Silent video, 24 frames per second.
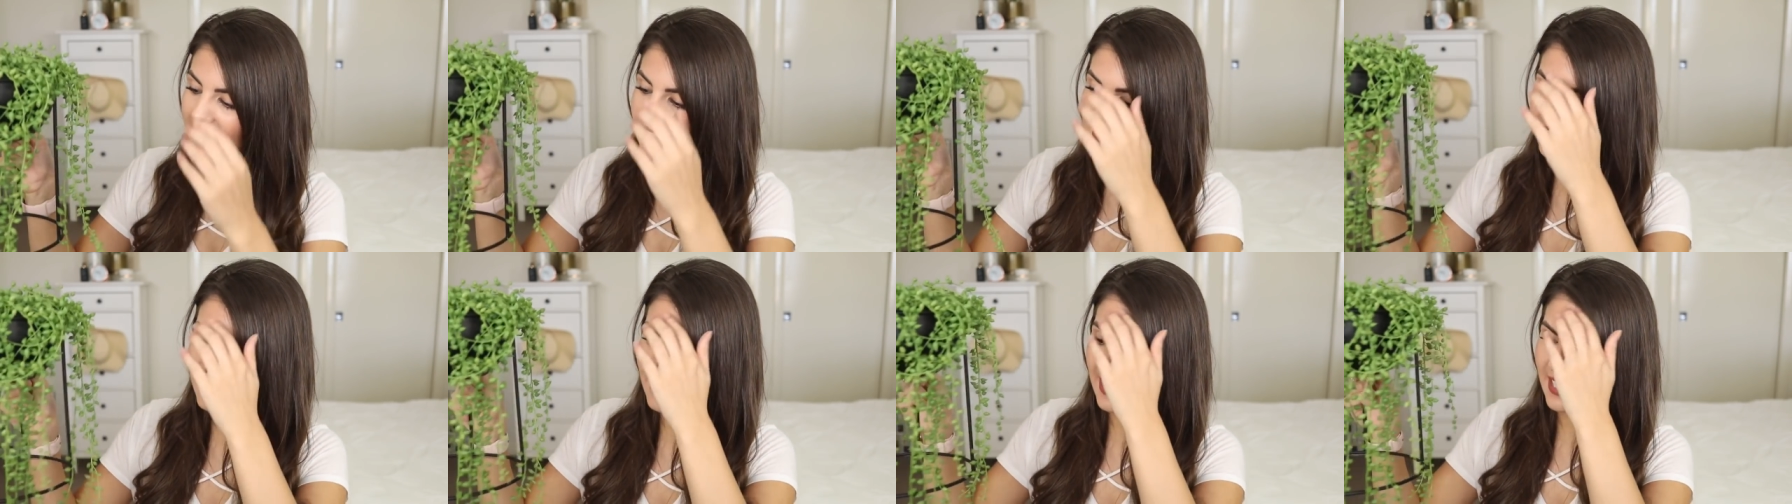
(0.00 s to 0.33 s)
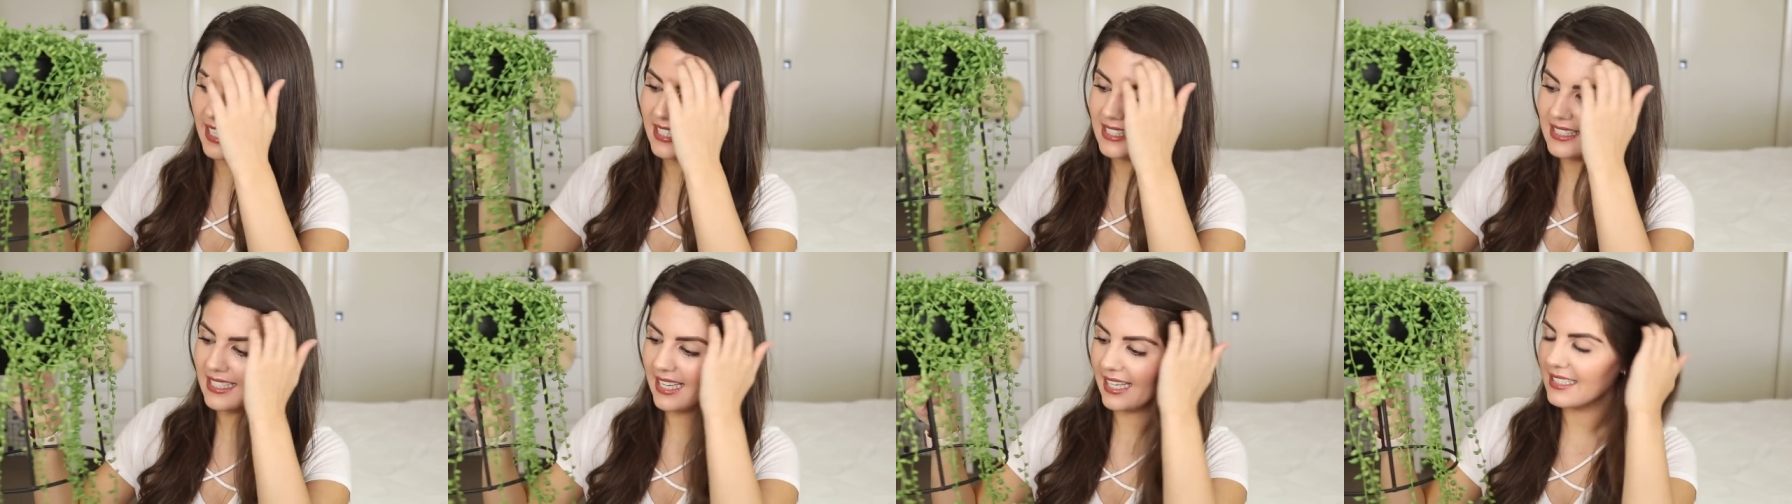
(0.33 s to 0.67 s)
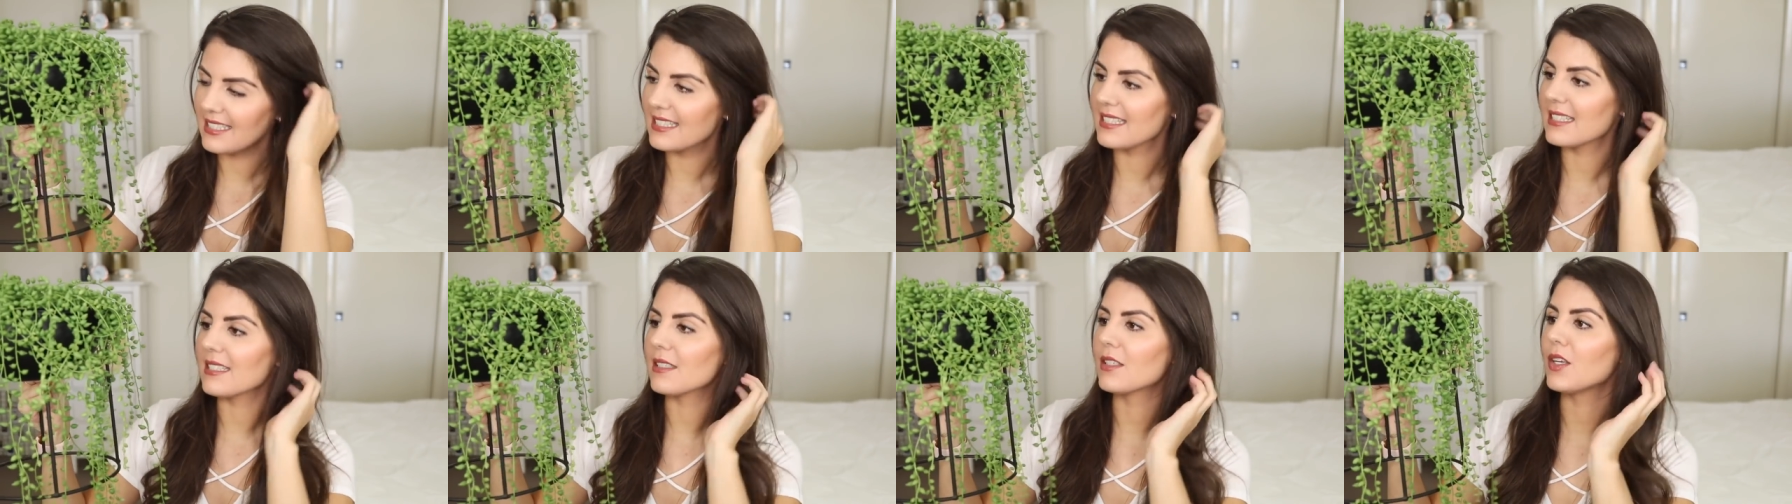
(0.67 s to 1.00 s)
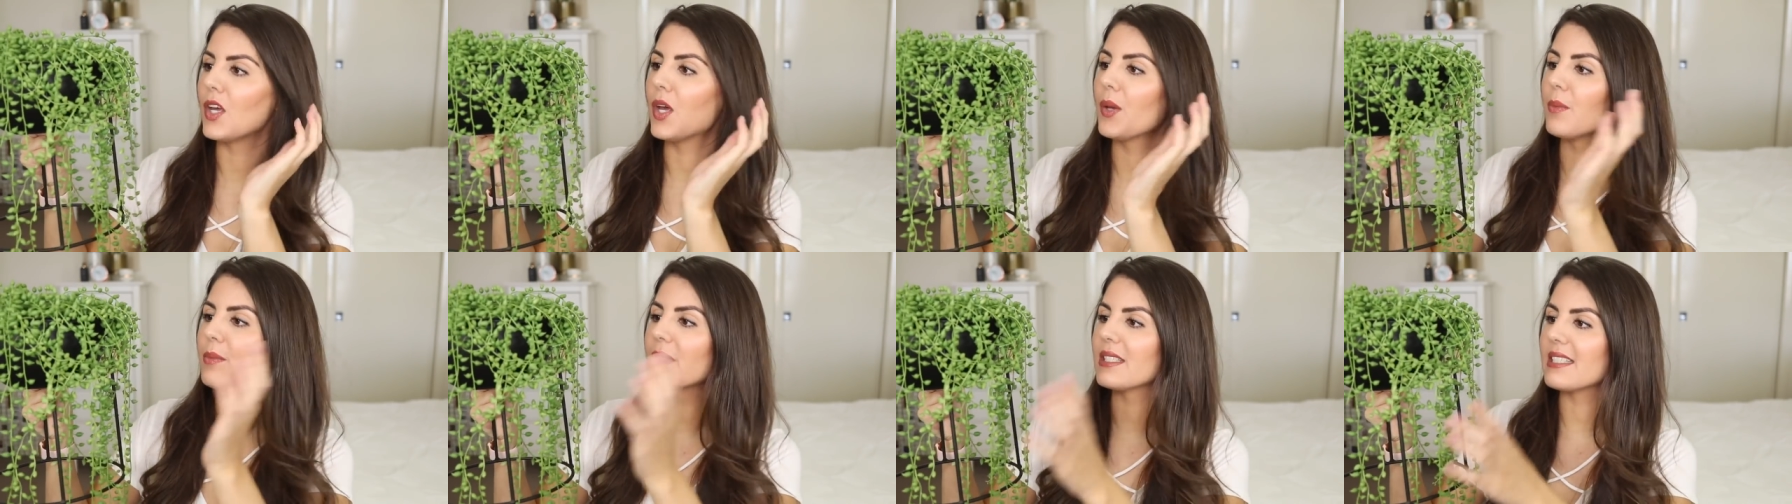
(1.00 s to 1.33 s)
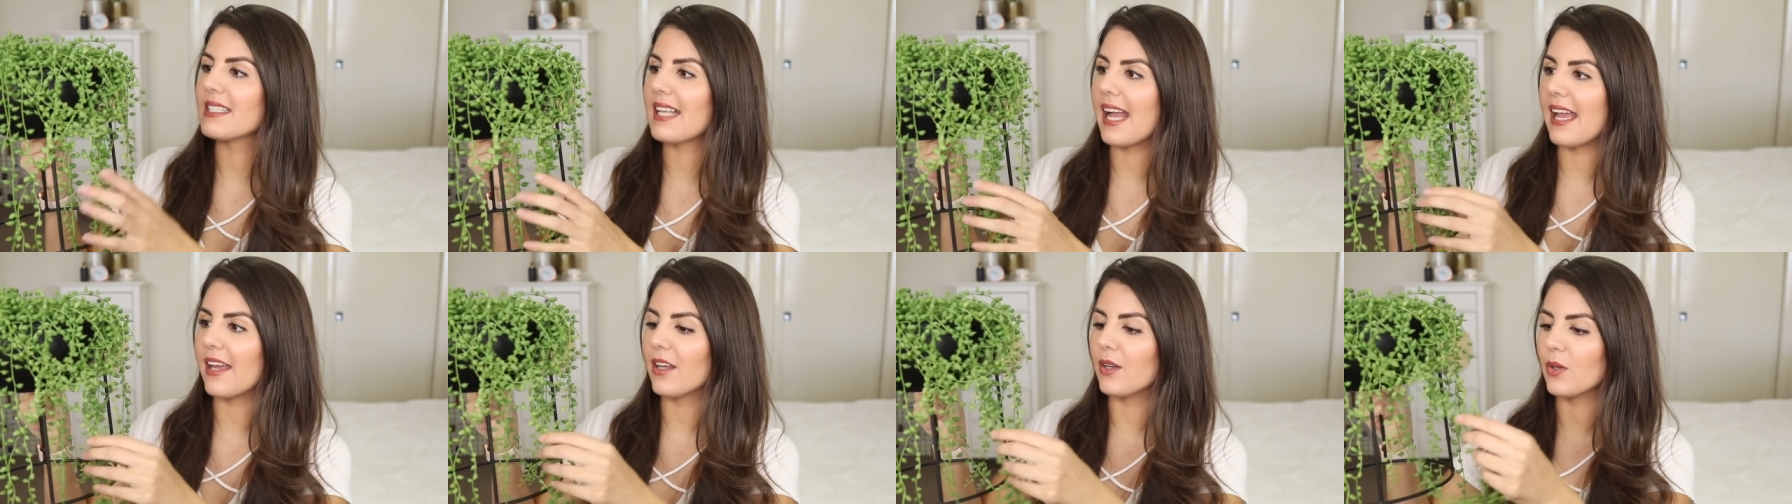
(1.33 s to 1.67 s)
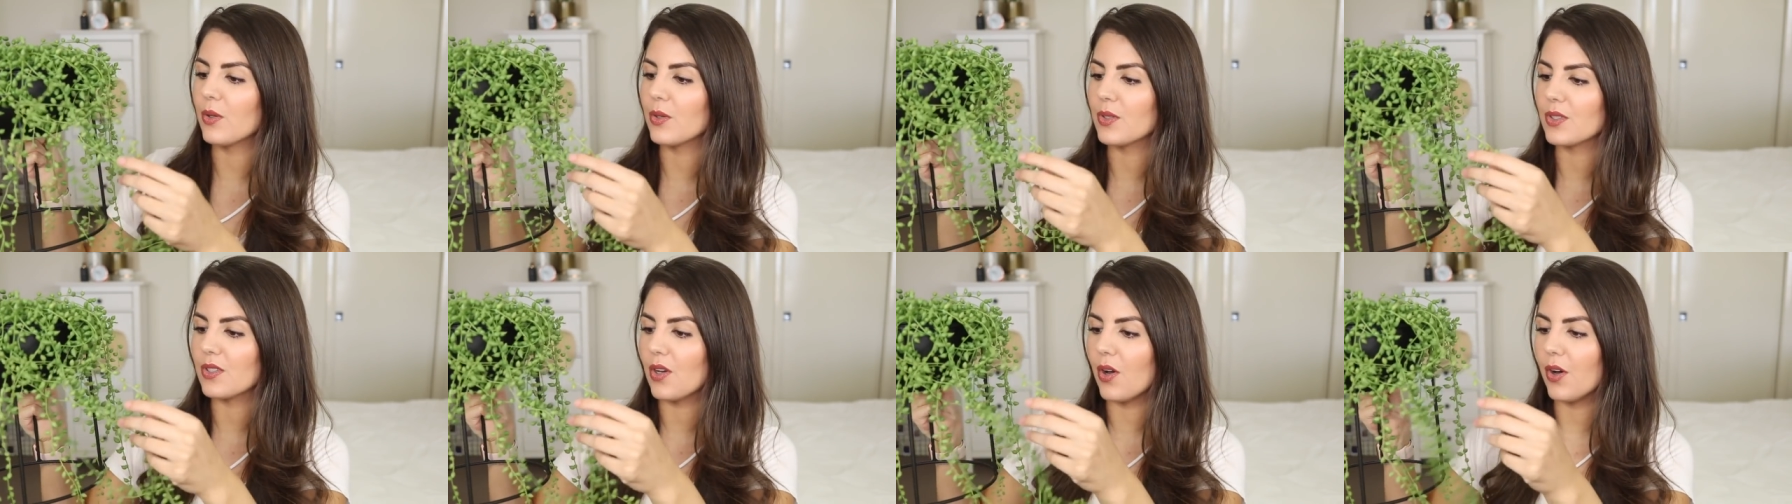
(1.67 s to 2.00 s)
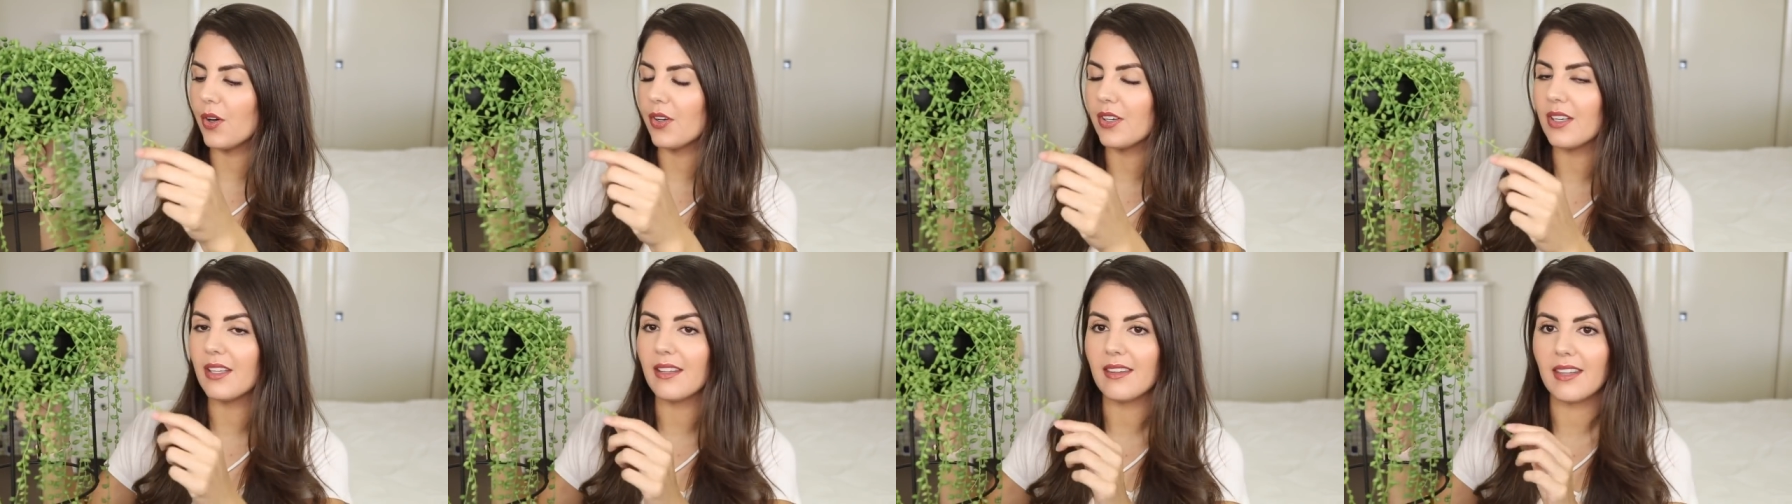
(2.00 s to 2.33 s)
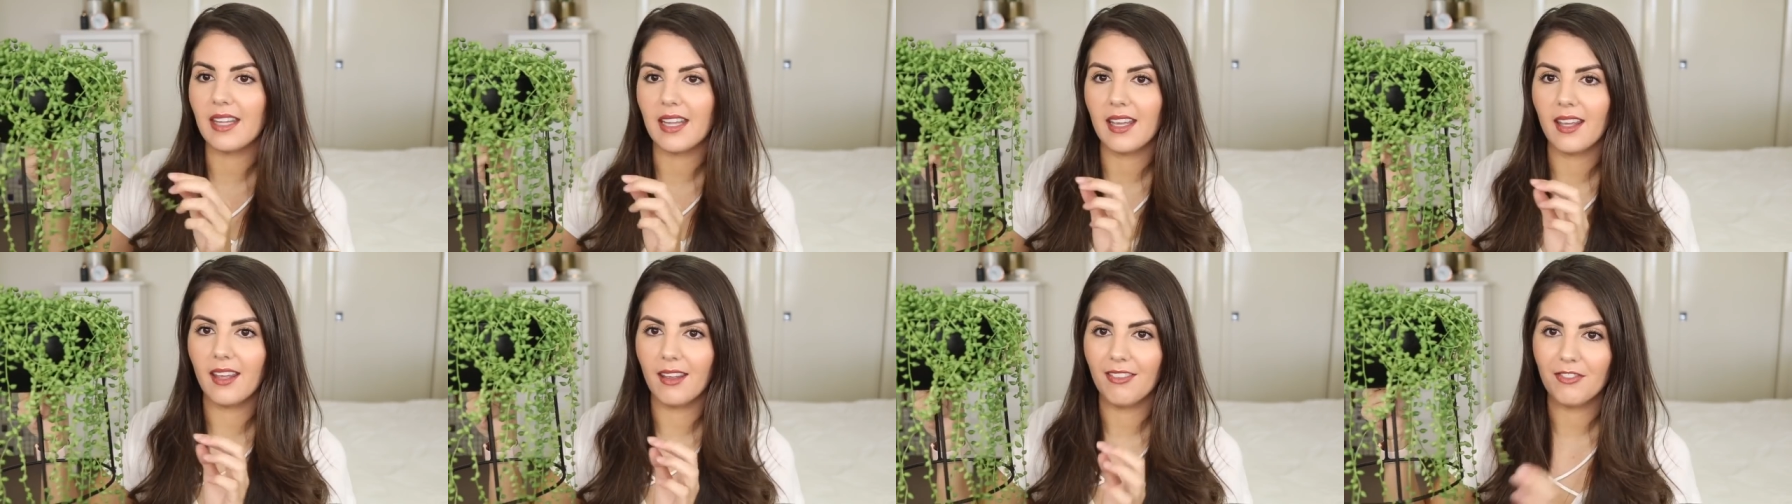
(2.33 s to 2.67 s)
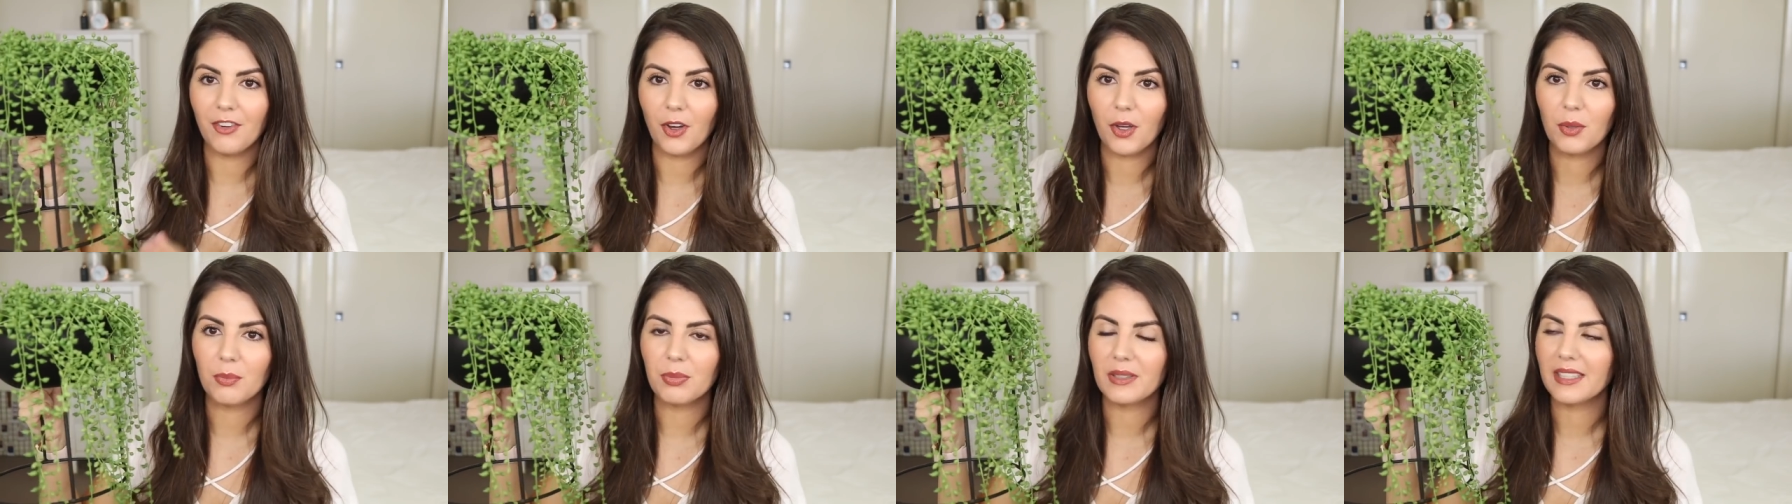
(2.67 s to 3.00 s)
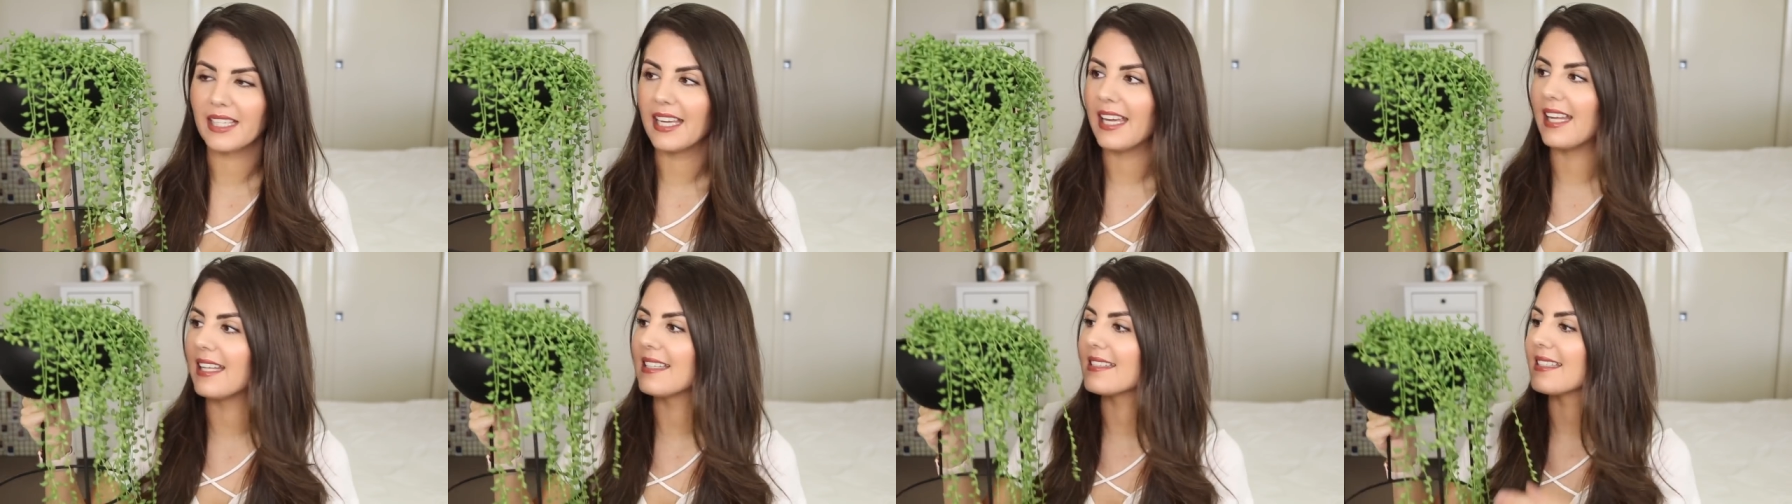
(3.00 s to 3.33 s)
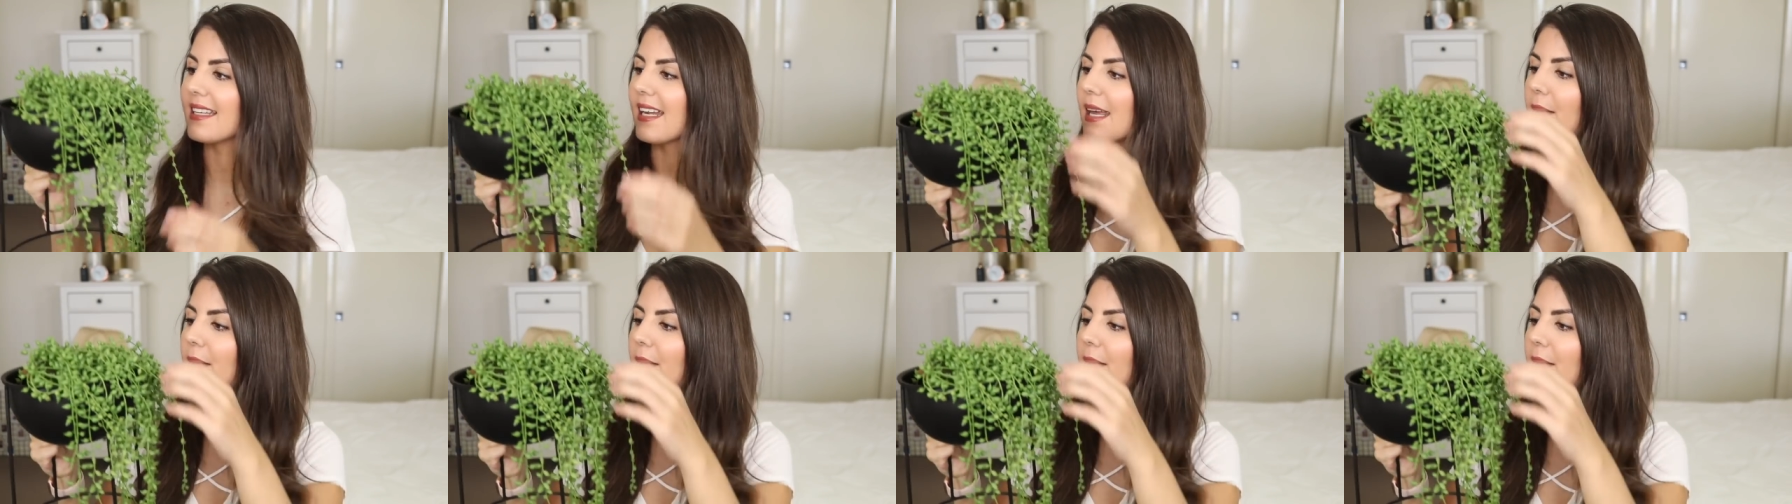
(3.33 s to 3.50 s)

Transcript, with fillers: Adairs had some sales on their faux plants,